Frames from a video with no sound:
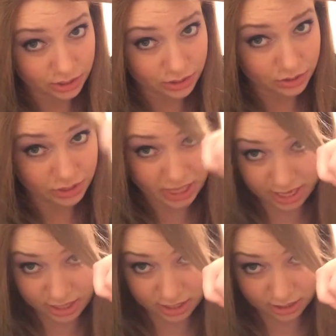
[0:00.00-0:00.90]
So
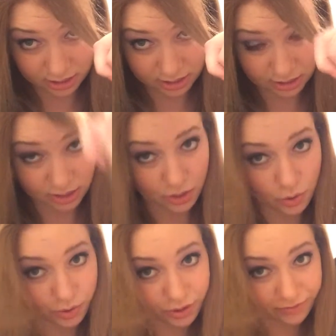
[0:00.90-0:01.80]
take a
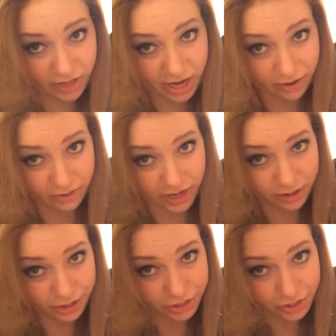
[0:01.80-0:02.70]
corner of the hair
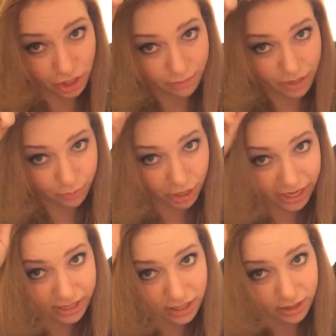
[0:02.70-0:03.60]
there to start my
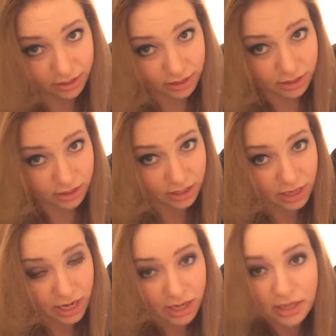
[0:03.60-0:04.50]
braid.
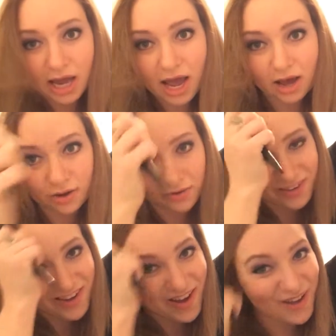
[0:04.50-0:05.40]

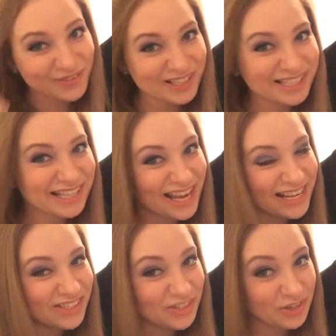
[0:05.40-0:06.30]
Now, I will
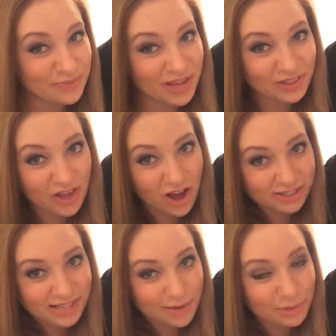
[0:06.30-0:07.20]
say it took me a
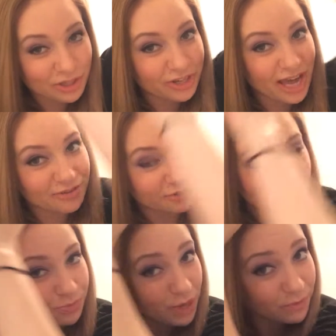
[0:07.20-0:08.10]
long time to learn how to
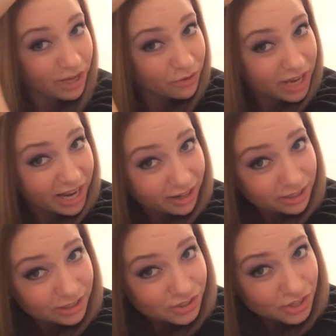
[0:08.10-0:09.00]
French braid my own hair.
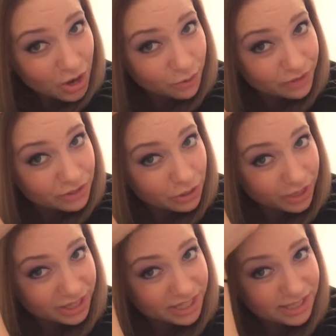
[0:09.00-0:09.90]
So if you
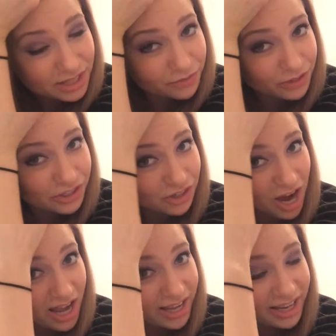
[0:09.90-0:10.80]
don't get this on the first
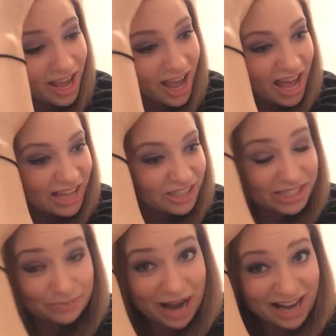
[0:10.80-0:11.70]
try,
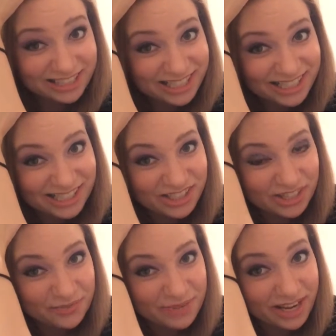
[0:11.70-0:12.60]
just practice. It
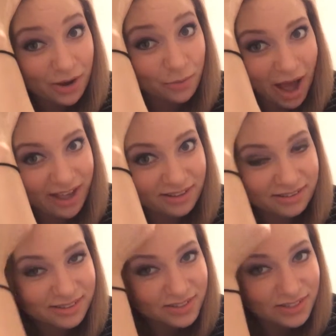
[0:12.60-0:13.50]
took me a
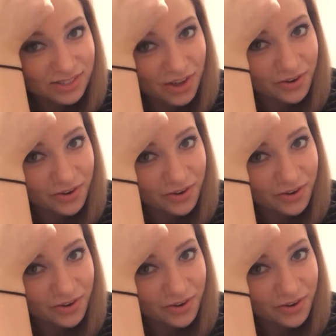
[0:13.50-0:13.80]
while. So